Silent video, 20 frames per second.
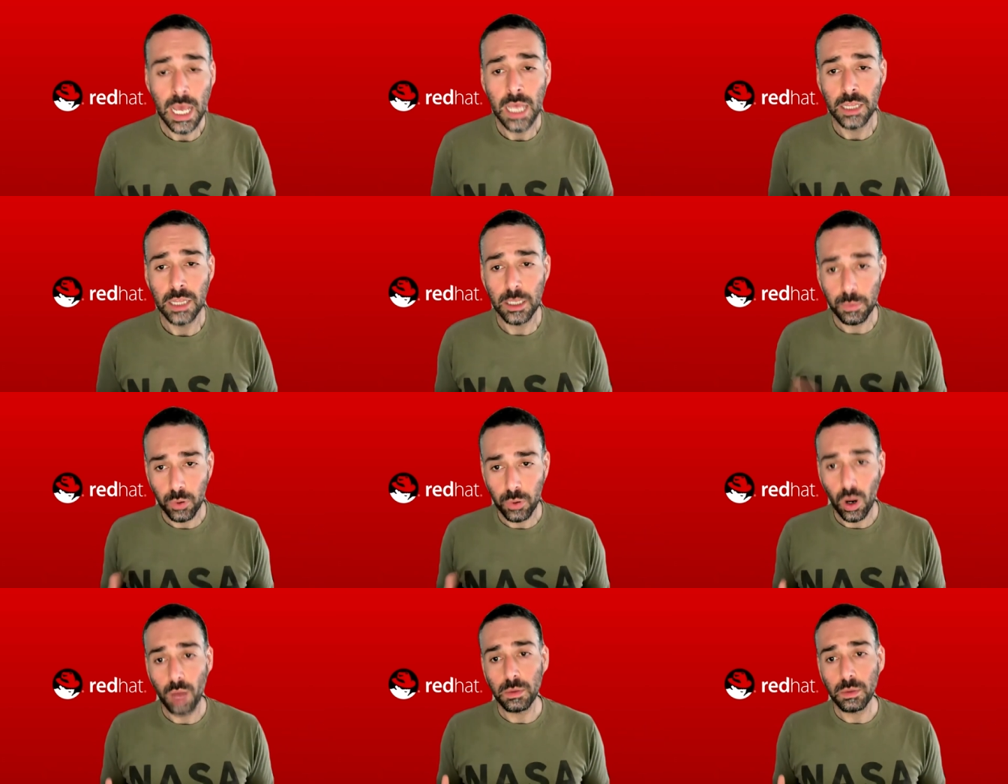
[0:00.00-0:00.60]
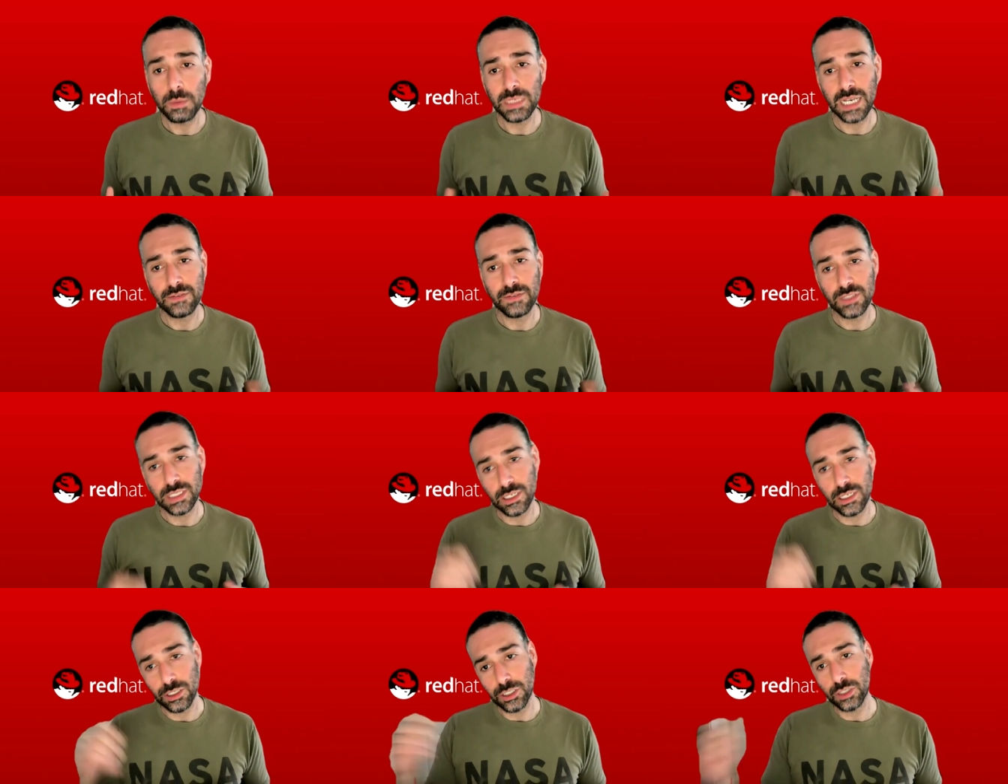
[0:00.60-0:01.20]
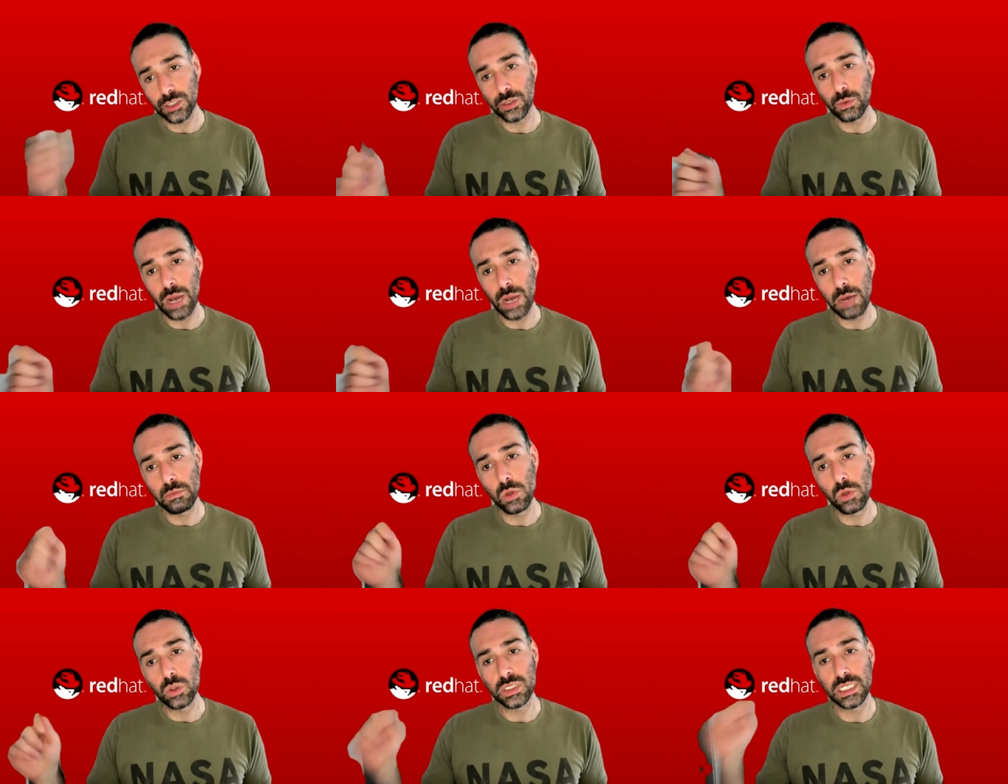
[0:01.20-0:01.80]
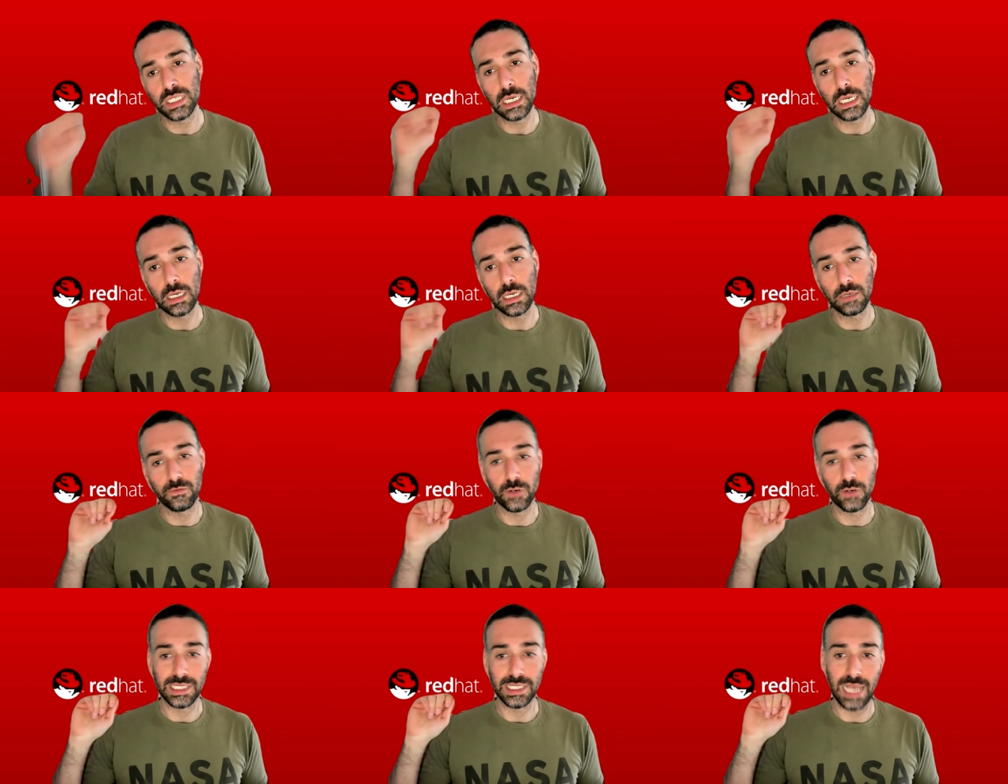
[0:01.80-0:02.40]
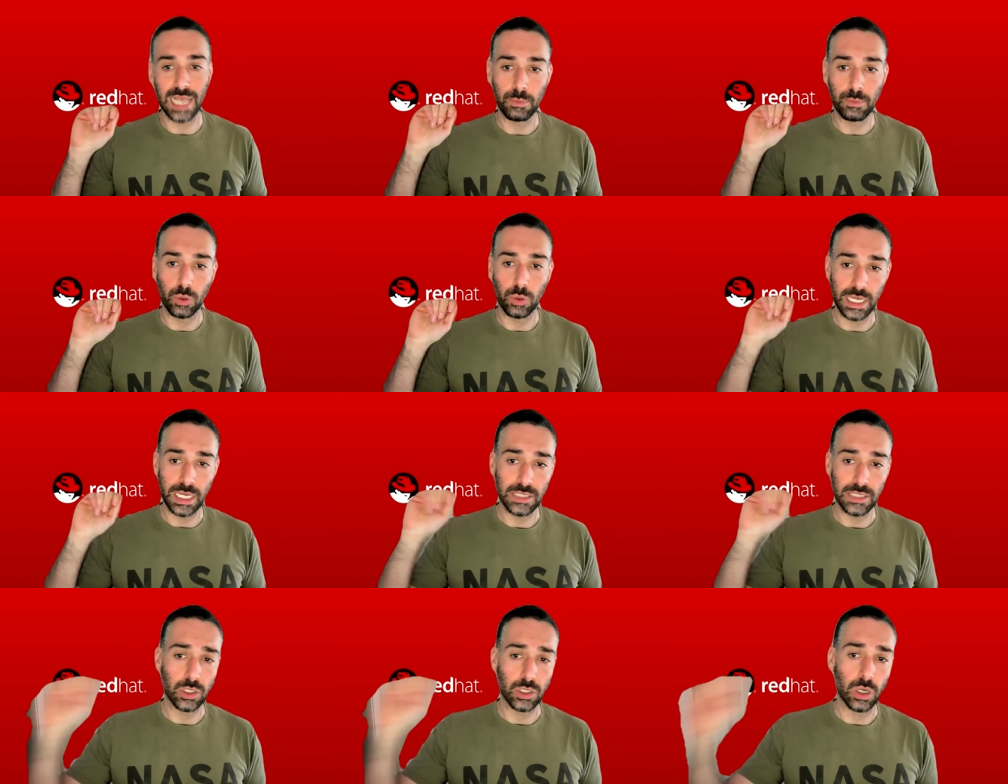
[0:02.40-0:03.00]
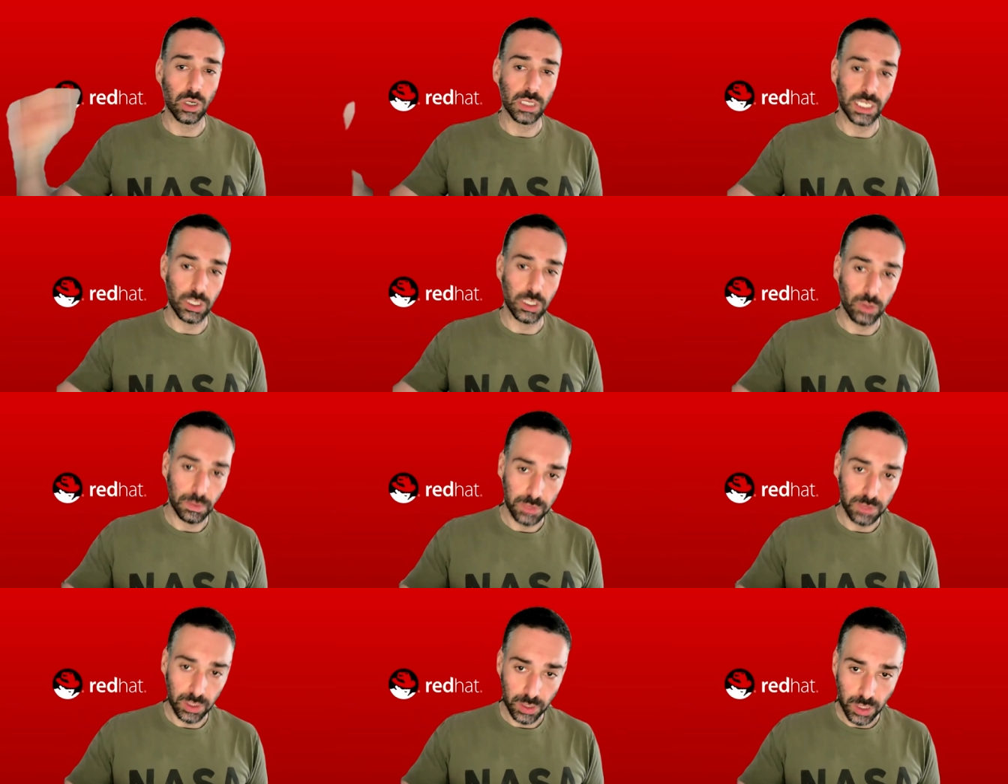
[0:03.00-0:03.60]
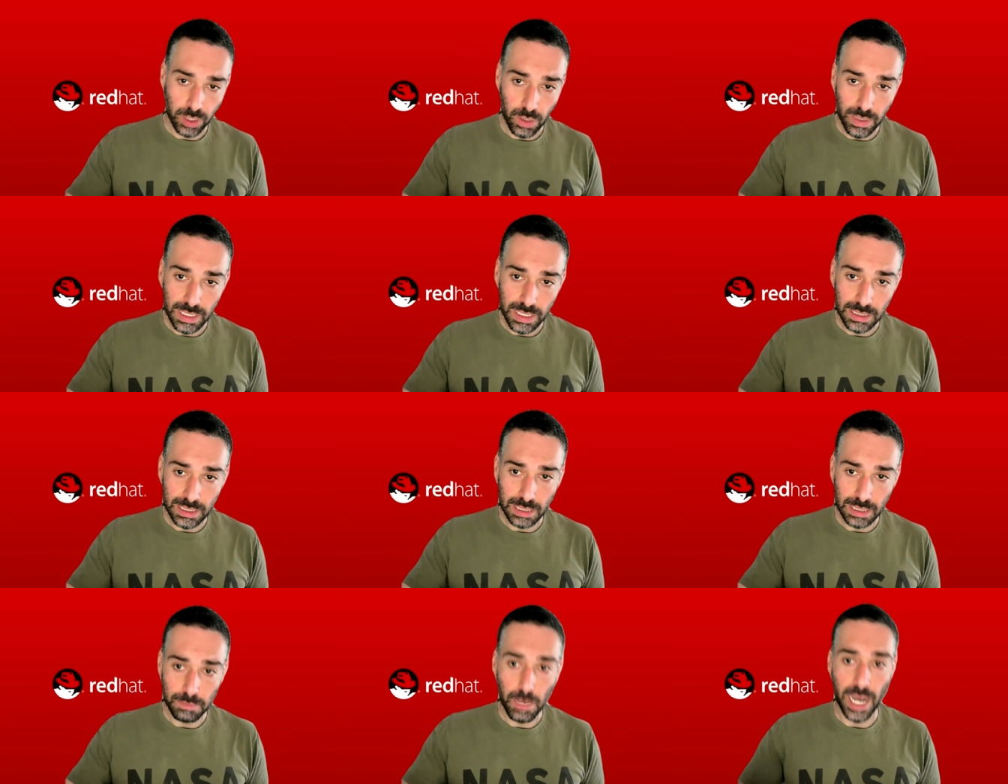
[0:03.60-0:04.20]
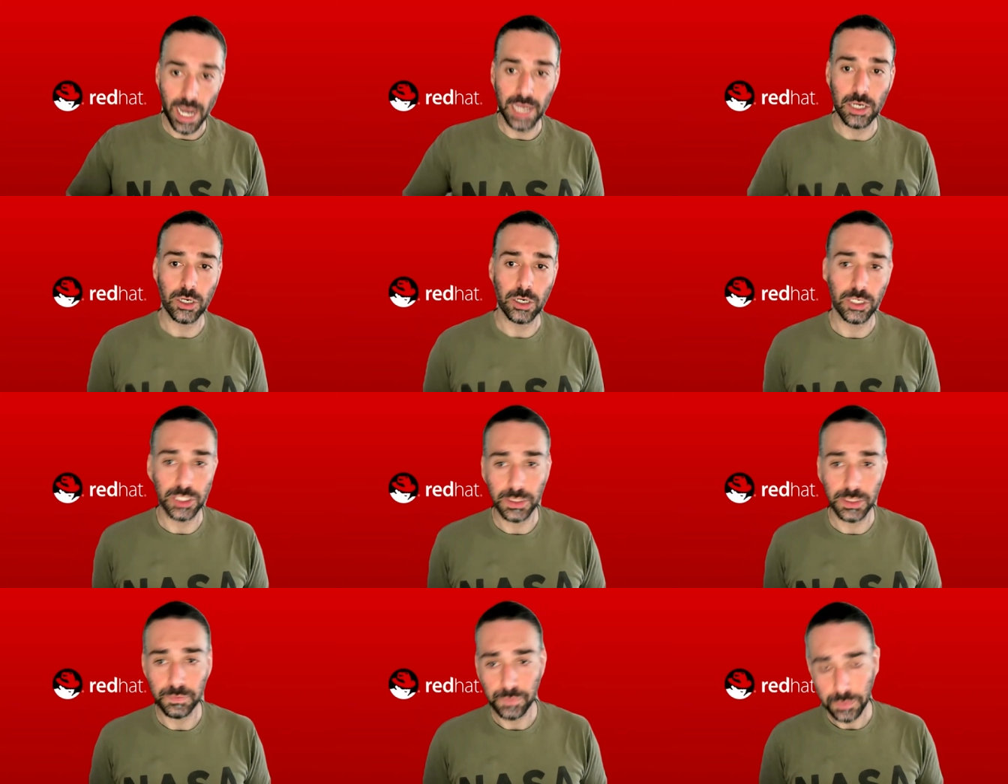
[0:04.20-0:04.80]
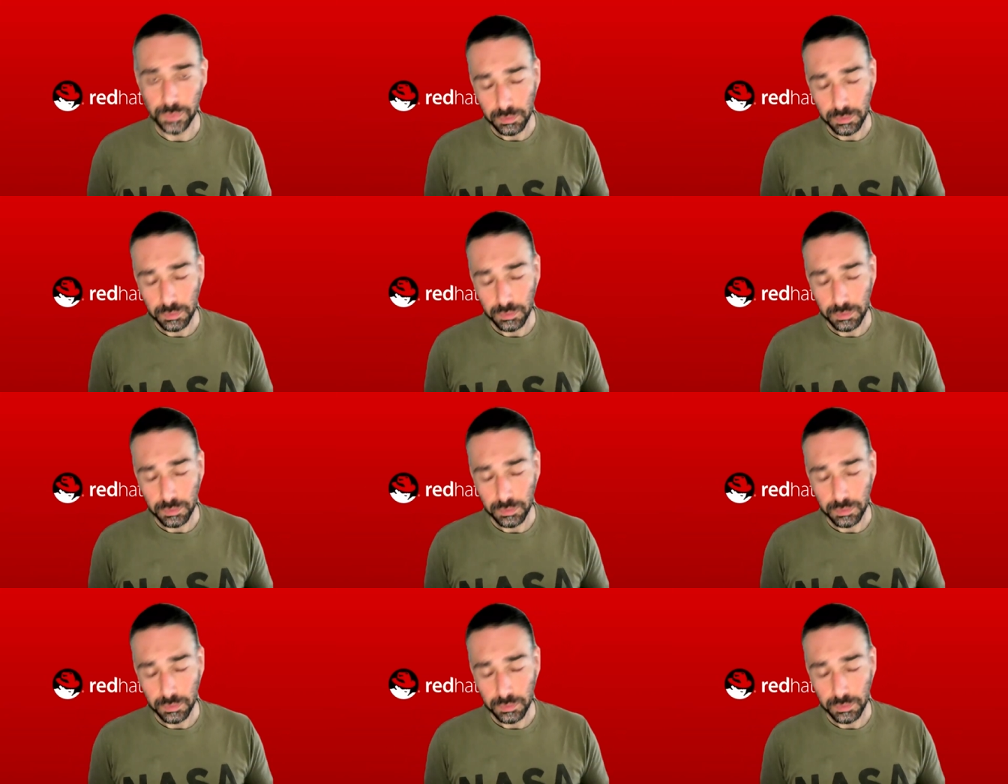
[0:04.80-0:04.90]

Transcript: the problems have centered around most mostly, for example, installing cryptocurrency miners,